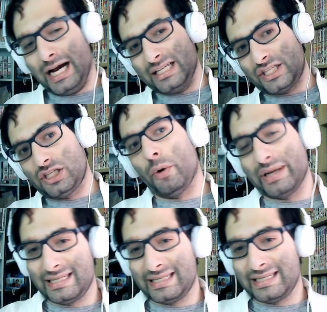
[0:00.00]
and
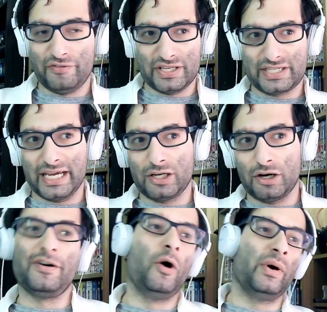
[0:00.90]
slowing down for the sake
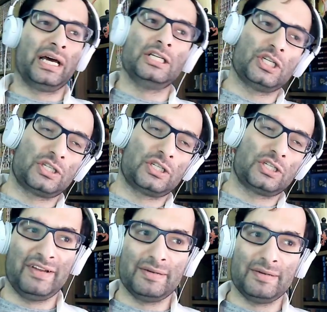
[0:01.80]
of, oh, we're going to just
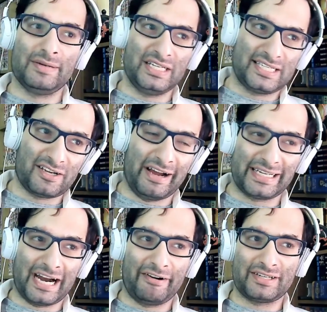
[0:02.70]
develop some of these side
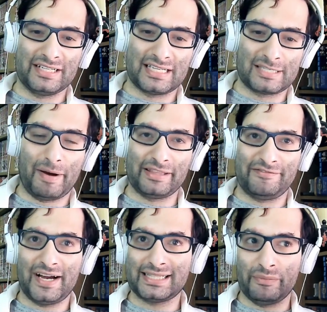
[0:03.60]
characters, despite the
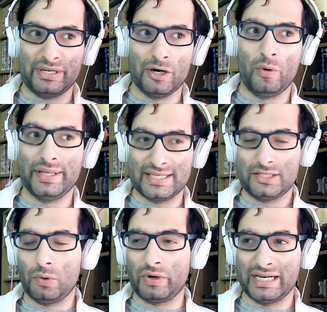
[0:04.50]
fact that we know where this is
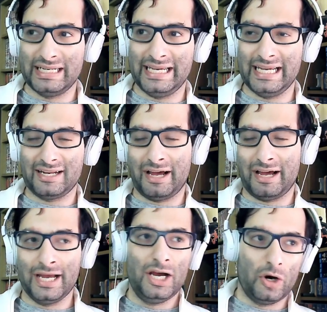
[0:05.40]
all going to lead,
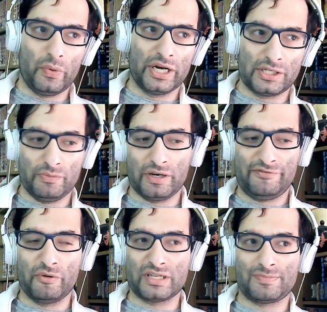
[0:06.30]
like, or we're going to
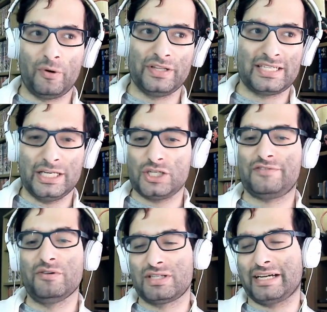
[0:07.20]
focus more on this. It just
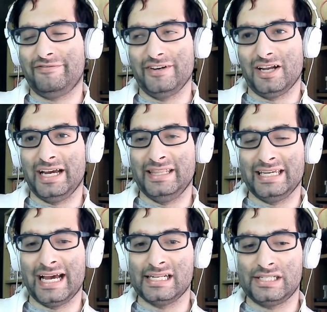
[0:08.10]
feels like filler in the
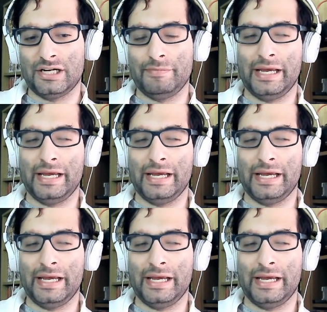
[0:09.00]
end. Do you know what I